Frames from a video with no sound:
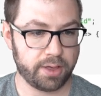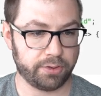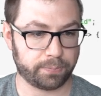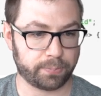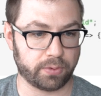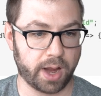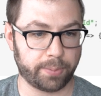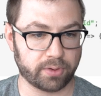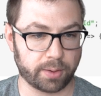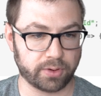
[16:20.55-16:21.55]
This
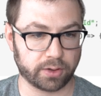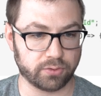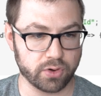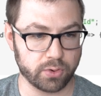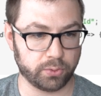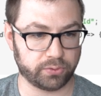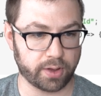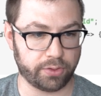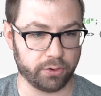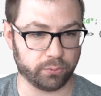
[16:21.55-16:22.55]
params object knows
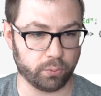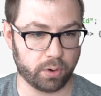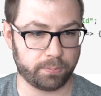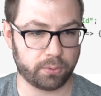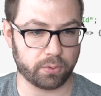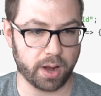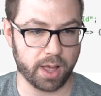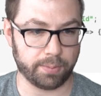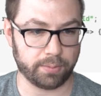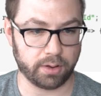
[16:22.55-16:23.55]
that there's one
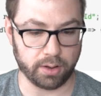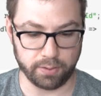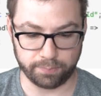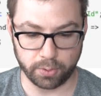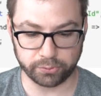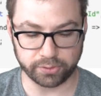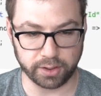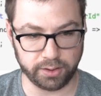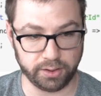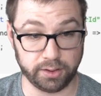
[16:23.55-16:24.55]
param of post
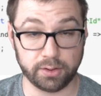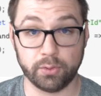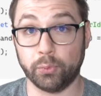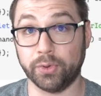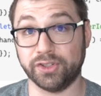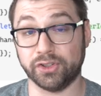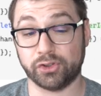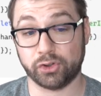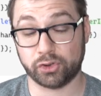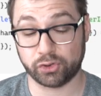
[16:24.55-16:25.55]
ID which
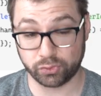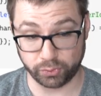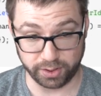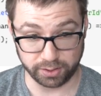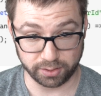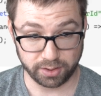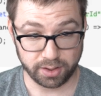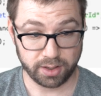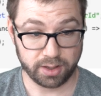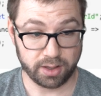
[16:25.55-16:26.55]
is string.
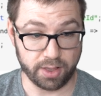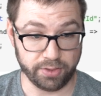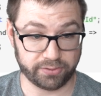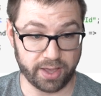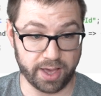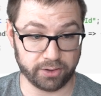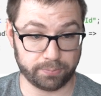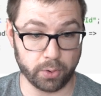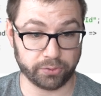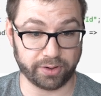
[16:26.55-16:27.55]
And this has
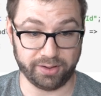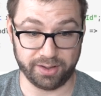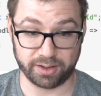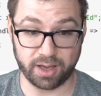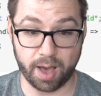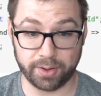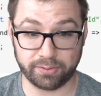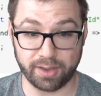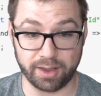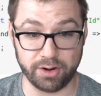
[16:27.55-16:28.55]
post ID and
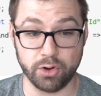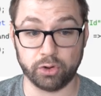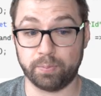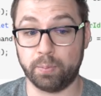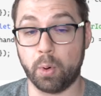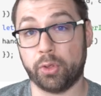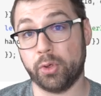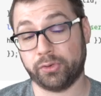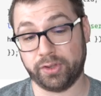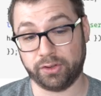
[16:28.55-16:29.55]
comment, and it knows both of
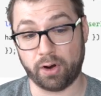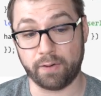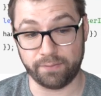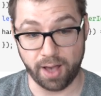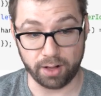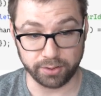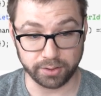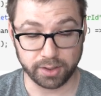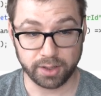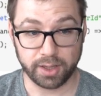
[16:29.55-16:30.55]
those things are valid.
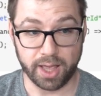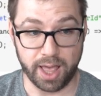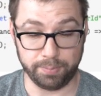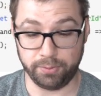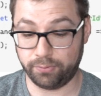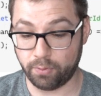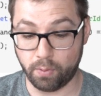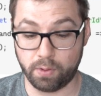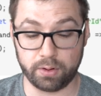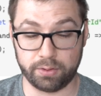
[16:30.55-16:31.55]
And
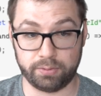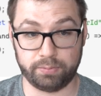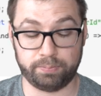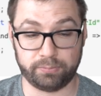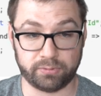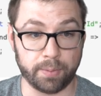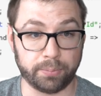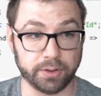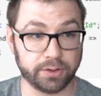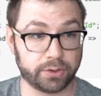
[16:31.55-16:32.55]
before
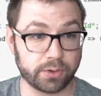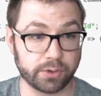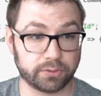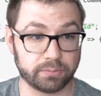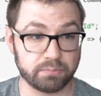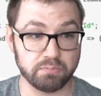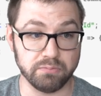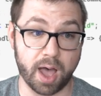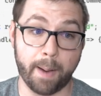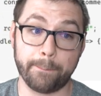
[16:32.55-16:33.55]
template literals,
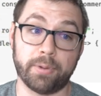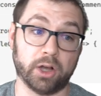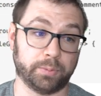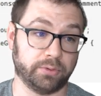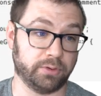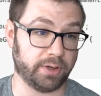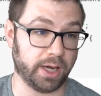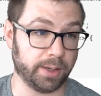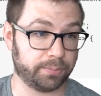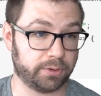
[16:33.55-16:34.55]
not possible to
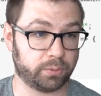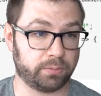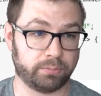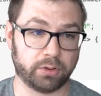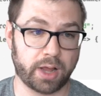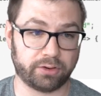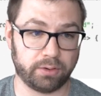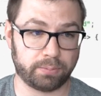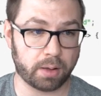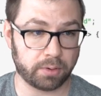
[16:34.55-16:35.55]
type. This one could
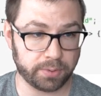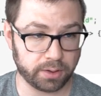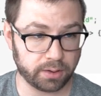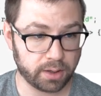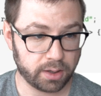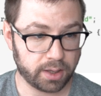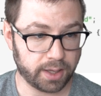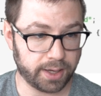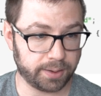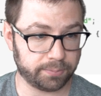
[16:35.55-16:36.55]
actually probably be
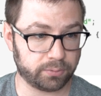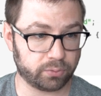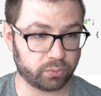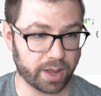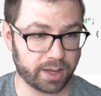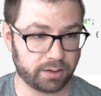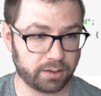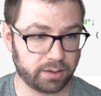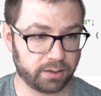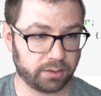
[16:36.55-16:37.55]
um, read.
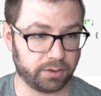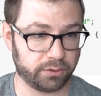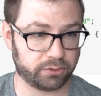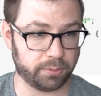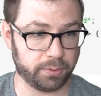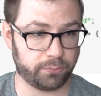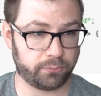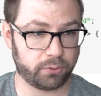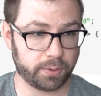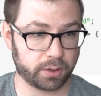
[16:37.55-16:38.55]
There's some
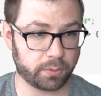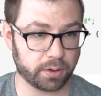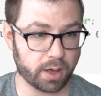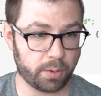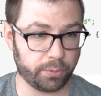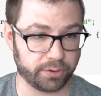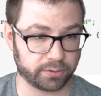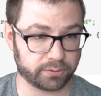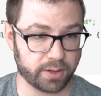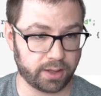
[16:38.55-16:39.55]
inferment going on with
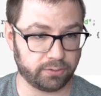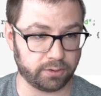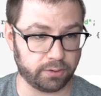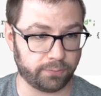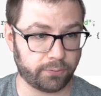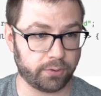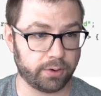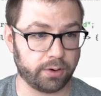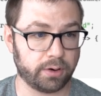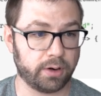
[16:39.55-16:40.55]
extends and
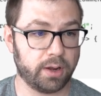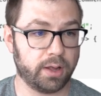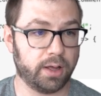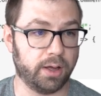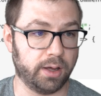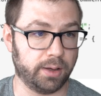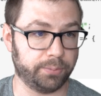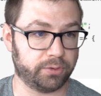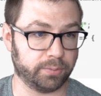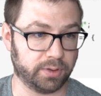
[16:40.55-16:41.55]
infer,
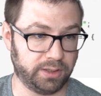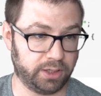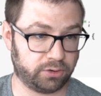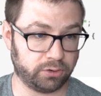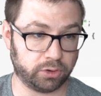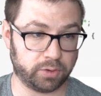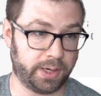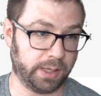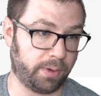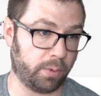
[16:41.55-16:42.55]
um, some conditionals
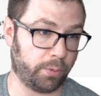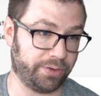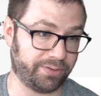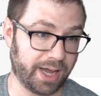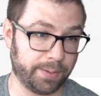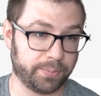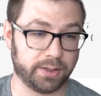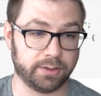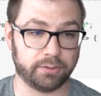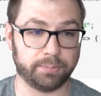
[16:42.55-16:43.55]
depending upon what the type
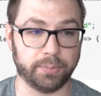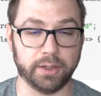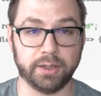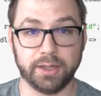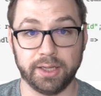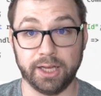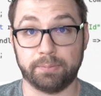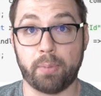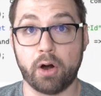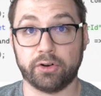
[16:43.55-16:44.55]
is, but it's
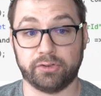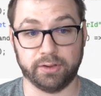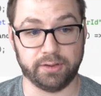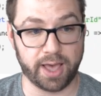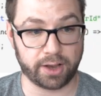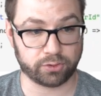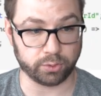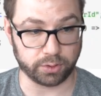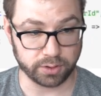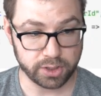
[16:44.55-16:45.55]
parsing the
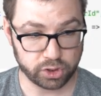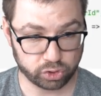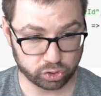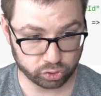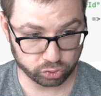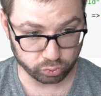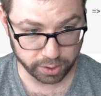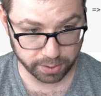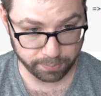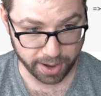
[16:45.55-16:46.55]
actual
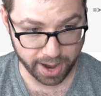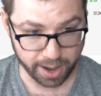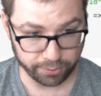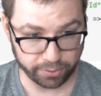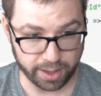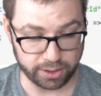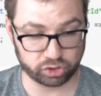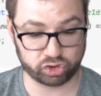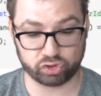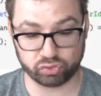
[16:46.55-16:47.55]
string path and
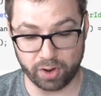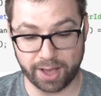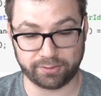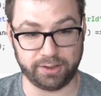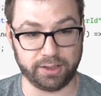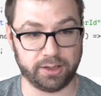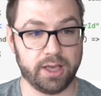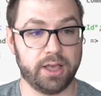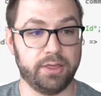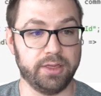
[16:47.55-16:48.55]
extracting
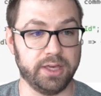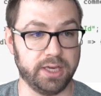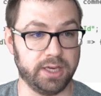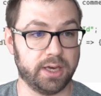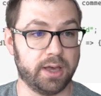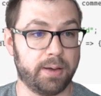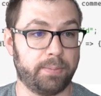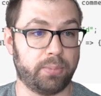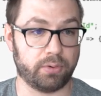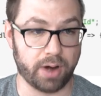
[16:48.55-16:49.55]
the
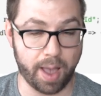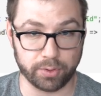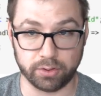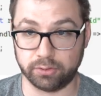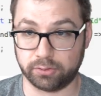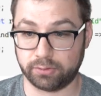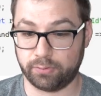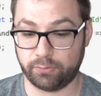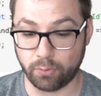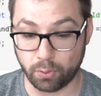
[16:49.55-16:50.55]
parameters
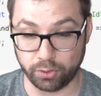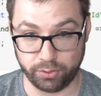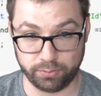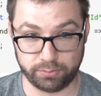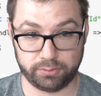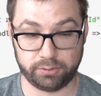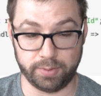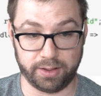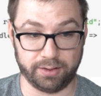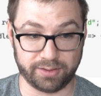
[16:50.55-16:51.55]
for you to
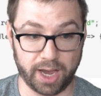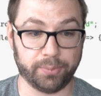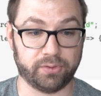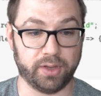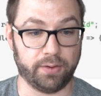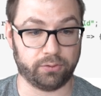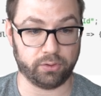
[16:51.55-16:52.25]
make it type safe.